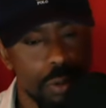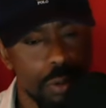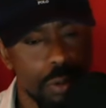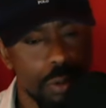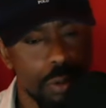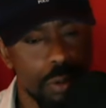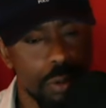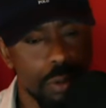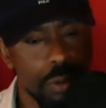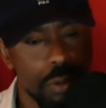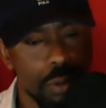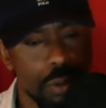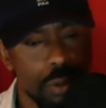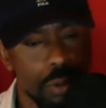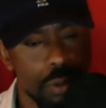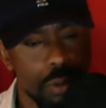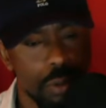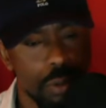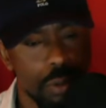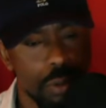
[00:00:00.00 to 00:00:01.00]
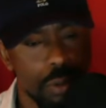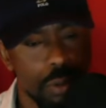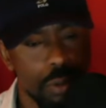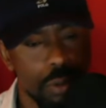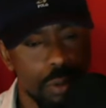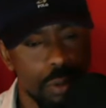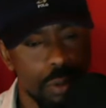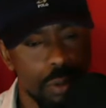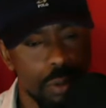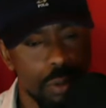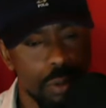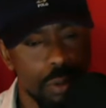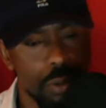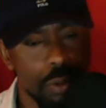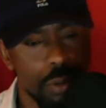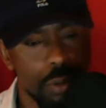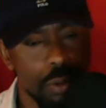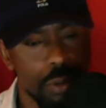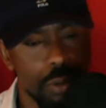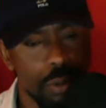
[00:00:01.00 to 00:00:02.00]

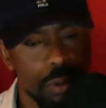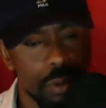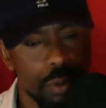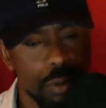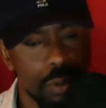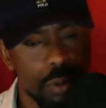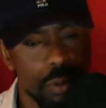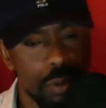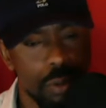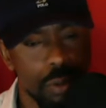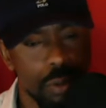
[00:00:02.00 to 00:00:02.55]
Nobody speaks.